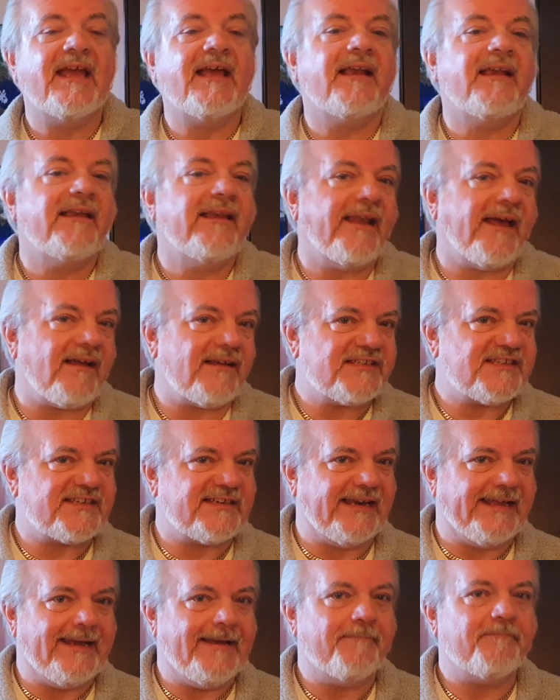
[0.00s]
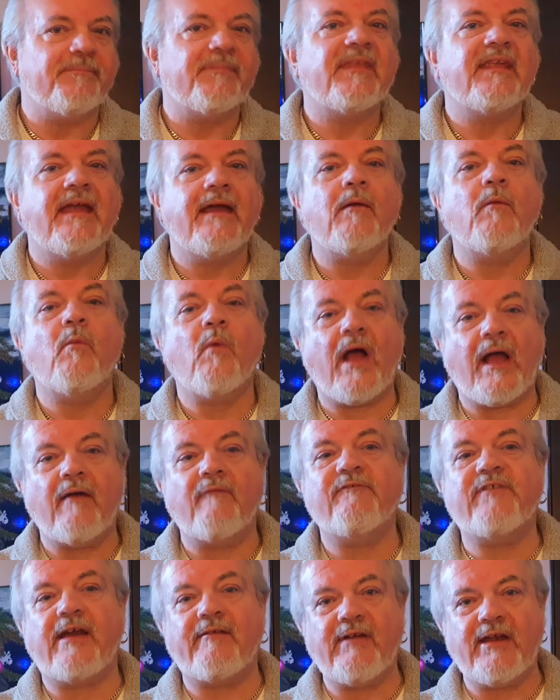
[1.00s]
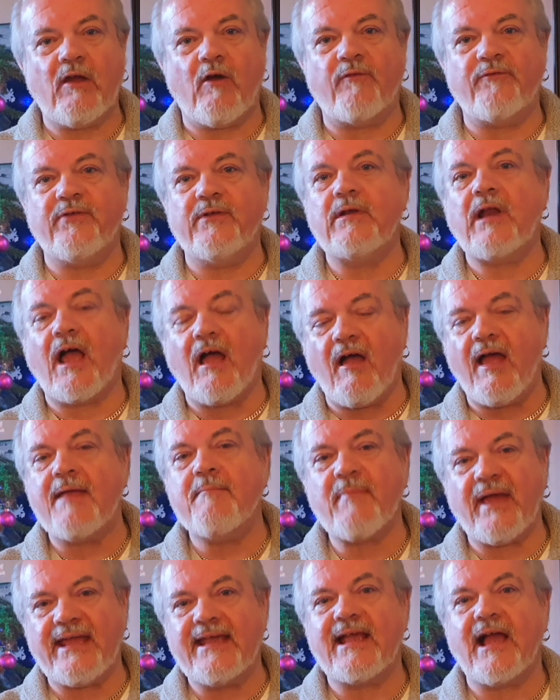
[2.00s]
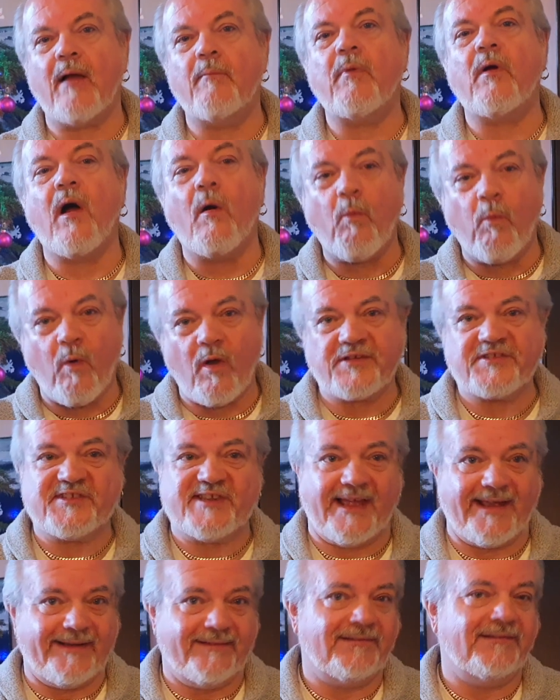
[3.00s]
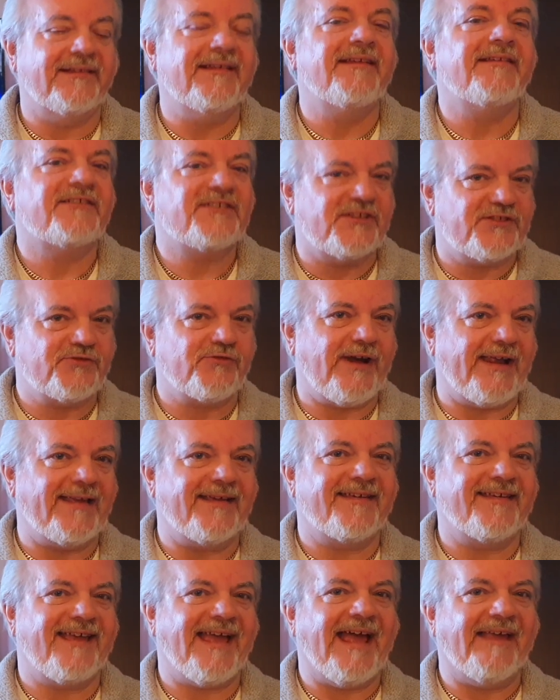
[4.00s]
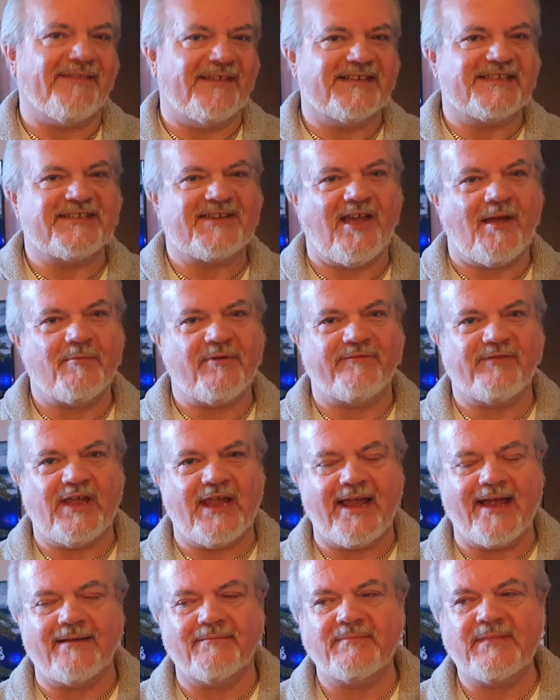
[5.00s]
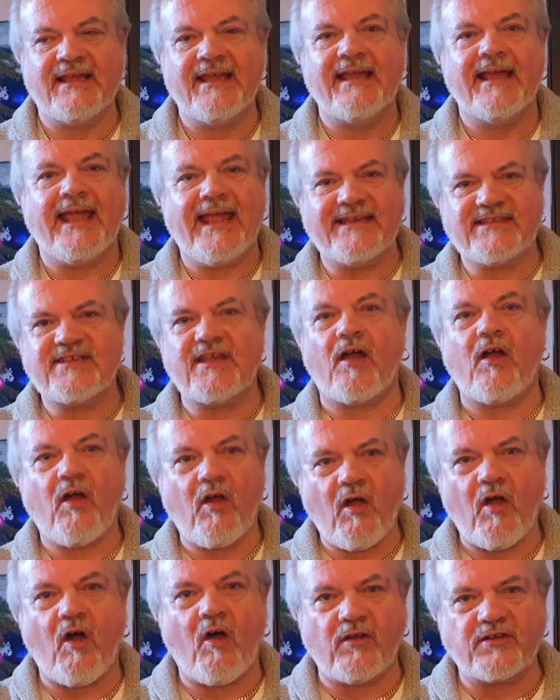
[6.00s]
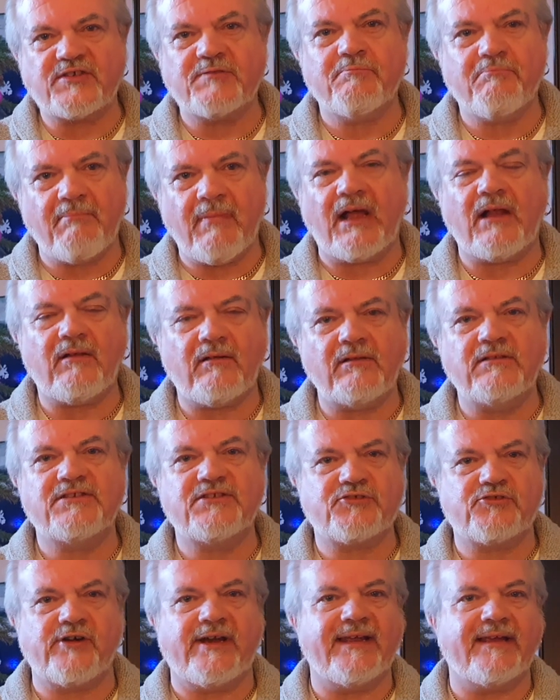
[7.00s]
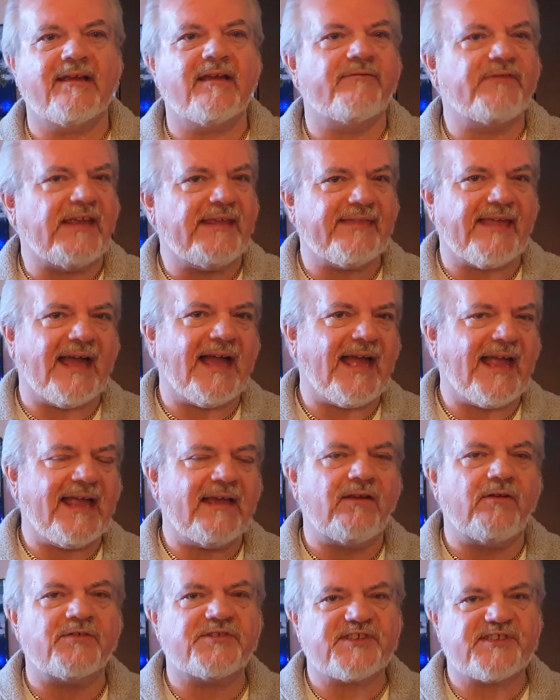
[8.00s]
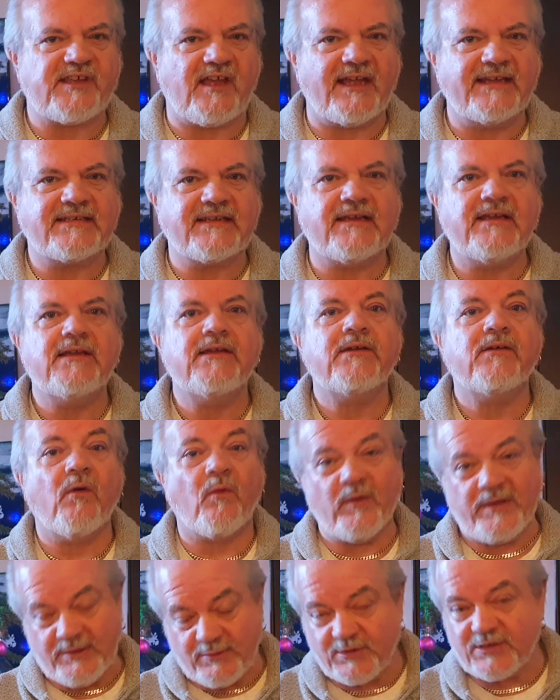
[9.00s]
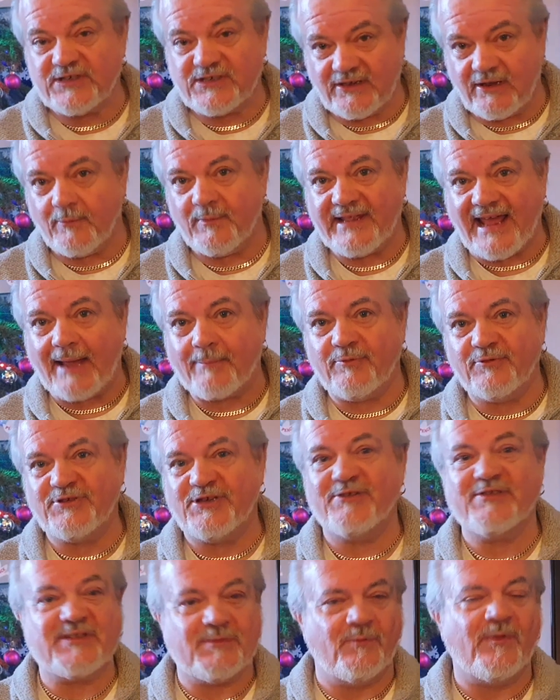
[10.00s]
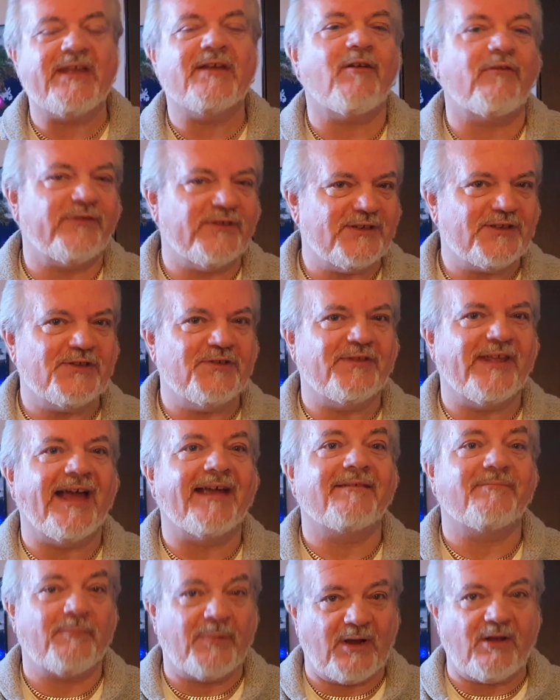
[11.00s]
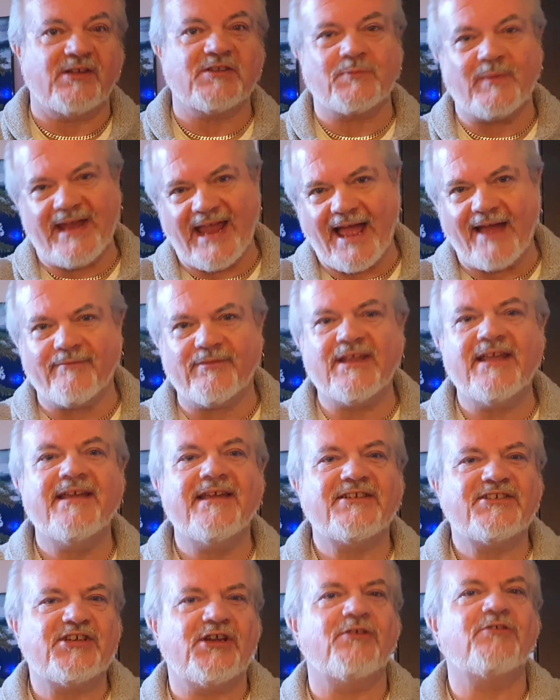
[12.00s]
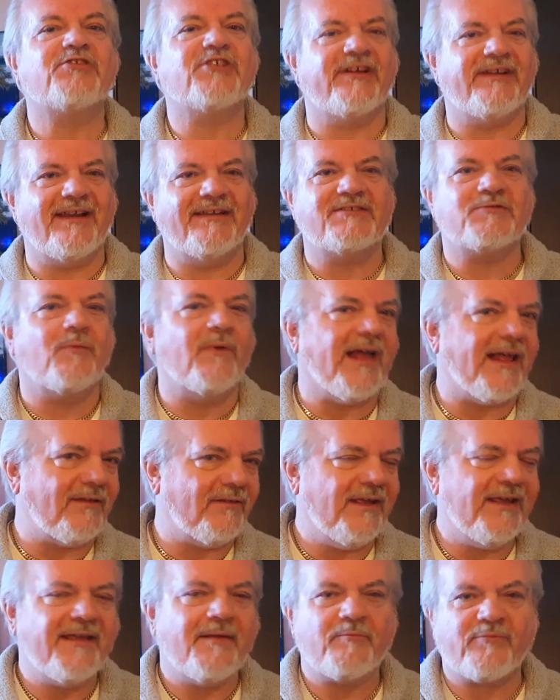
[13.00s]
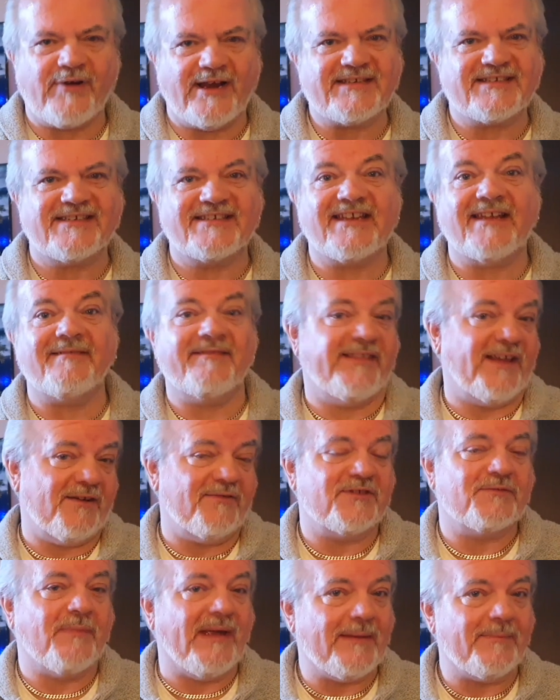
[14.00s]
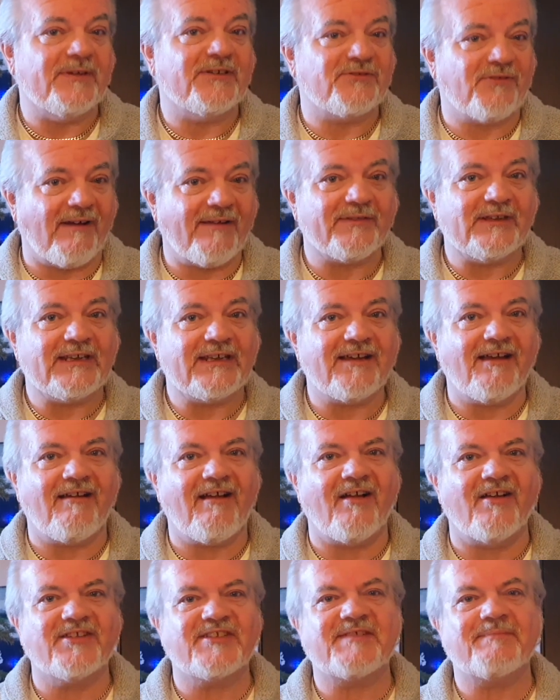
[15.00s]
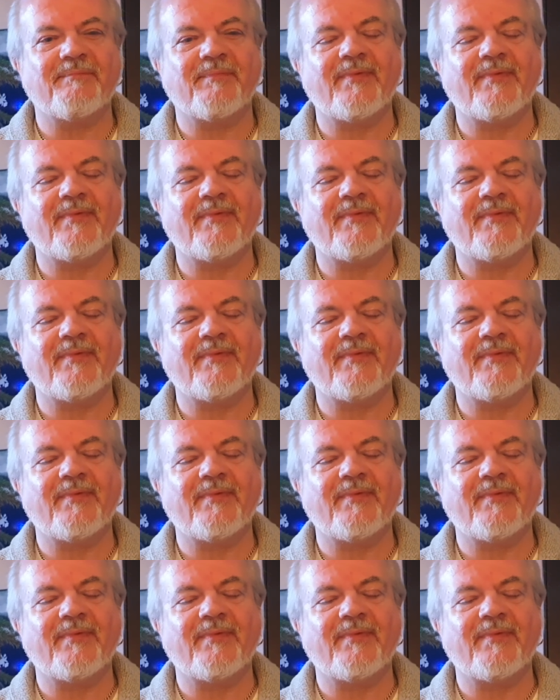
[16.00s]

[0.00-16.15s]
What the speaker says: Lastly, very often I make up a wassail to drink at this time of year. It's a hot mulled drink of either ale or cider, or you can do it with apple juice, and we often do that because we have children as well present and those maybe driving cars.